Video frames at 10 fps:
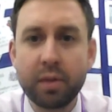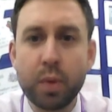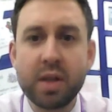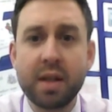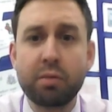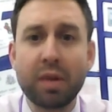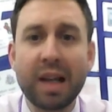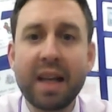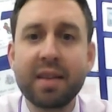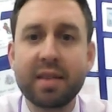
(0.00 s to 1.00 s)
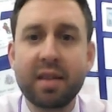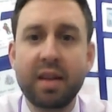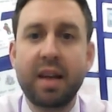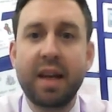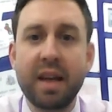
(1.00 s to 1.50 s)
which is released
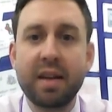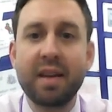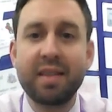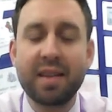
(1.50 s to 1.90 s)
in